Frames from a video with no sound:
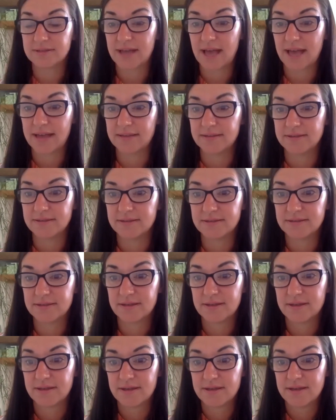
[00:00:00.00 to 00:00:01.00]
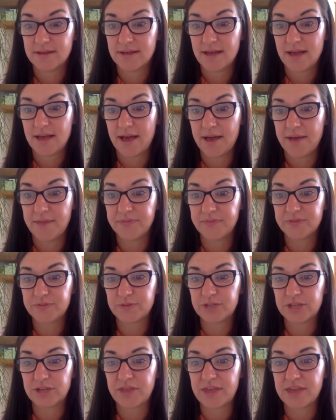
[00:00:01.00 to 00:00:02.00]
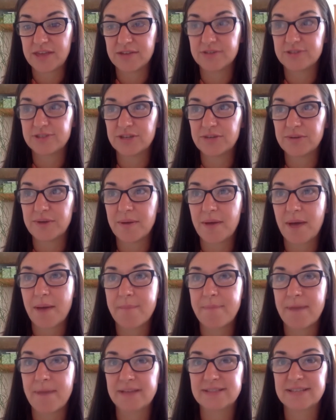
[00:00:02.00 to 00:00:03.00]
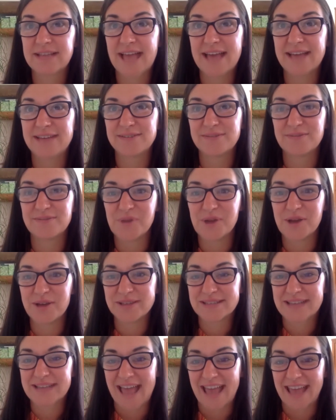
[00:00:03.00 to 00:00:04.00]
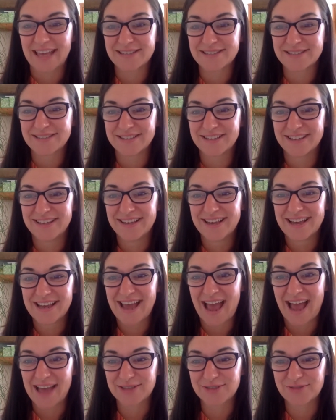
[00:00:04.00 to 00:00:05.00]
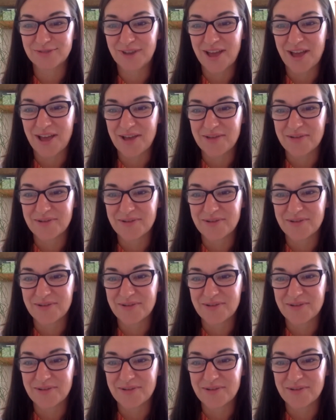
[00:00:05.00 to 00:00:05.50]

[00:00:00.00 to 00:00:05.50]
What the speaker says: And do you think you'll do a best case and worst case cash flow?